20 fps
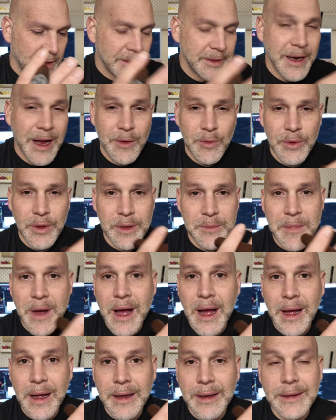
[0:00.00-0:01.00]
Not really
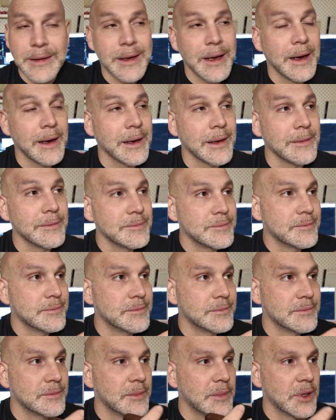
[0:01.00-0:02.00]
my kind of
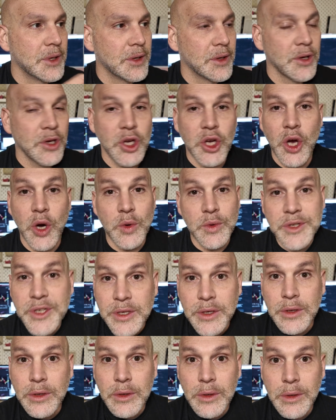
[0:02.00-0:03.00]

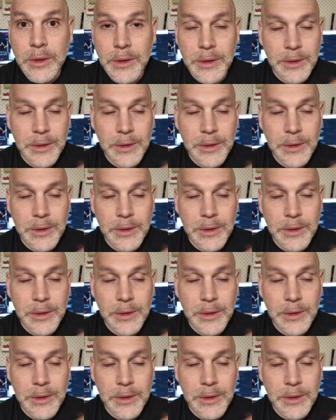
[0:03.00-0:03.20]
go-to.